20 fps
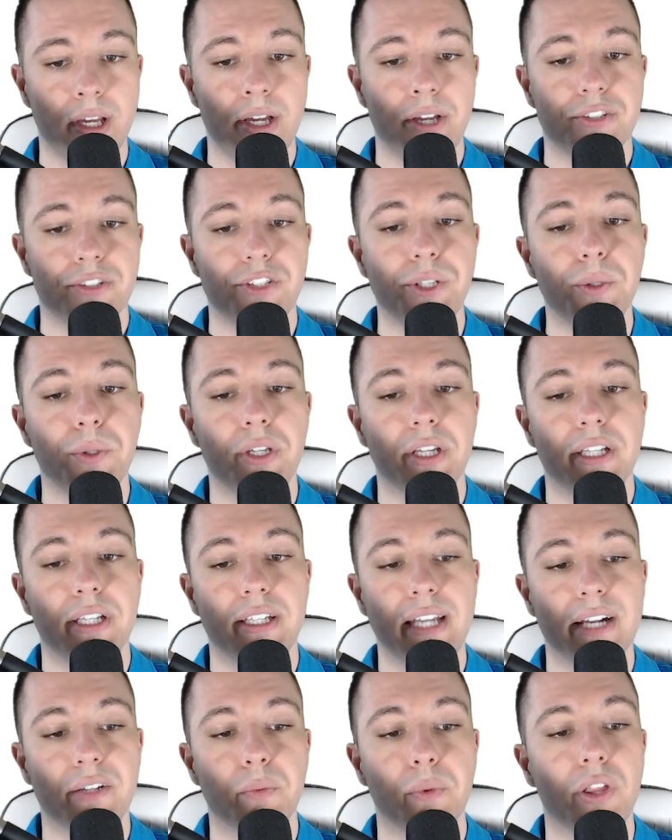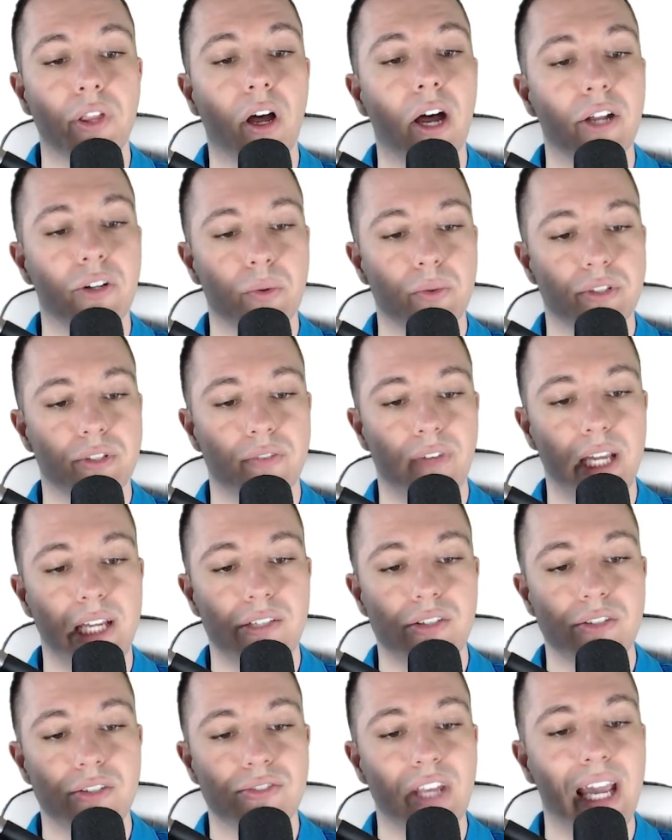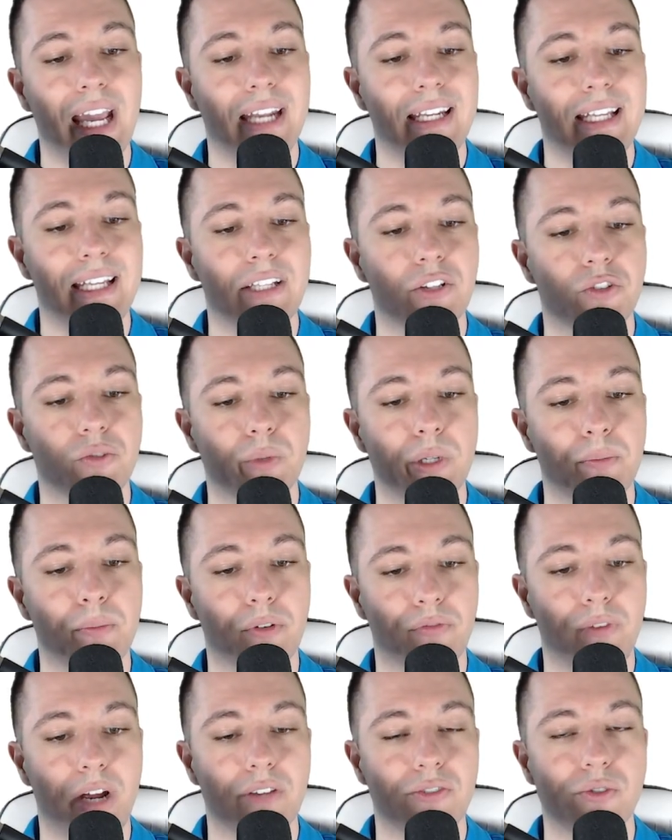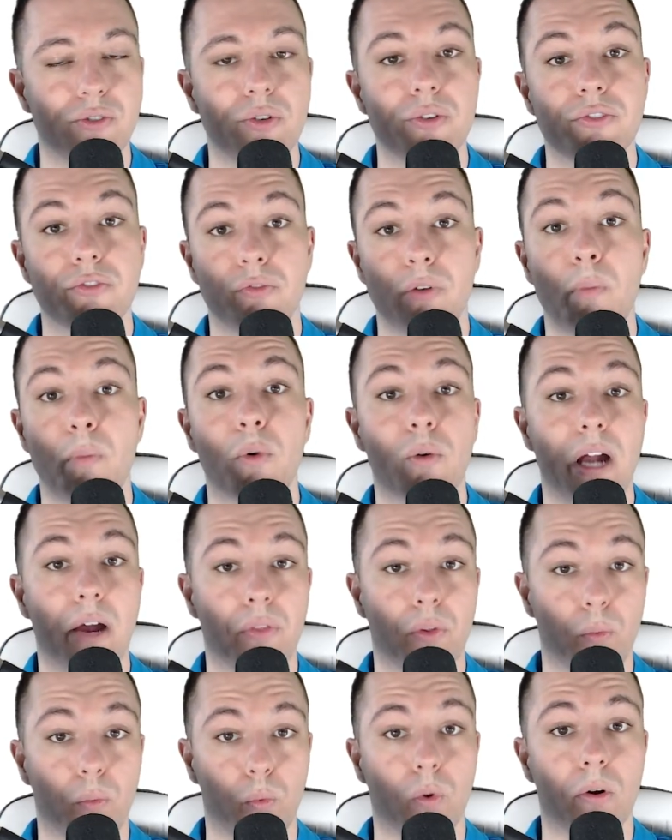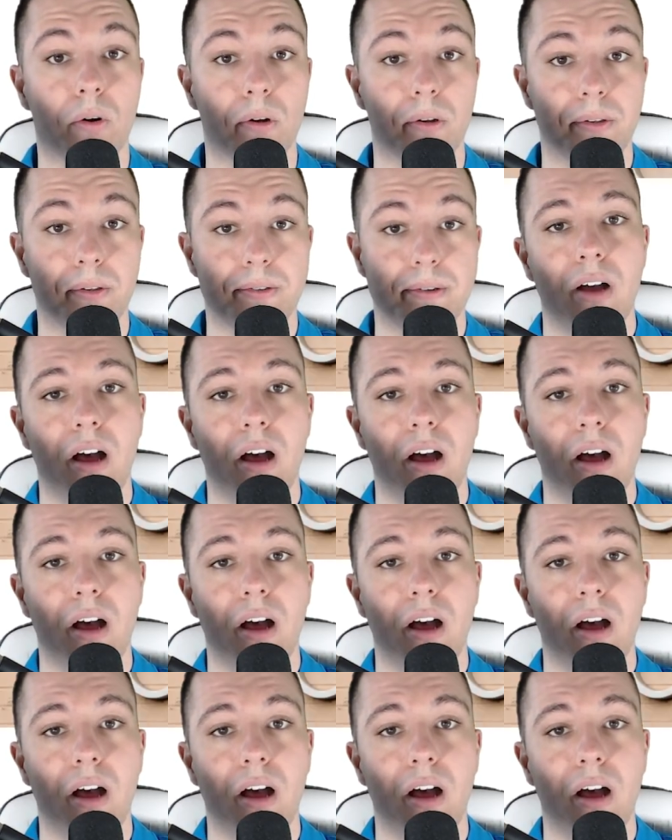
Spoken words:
so you can connect with hundreds of agents and industry professionals from around the world.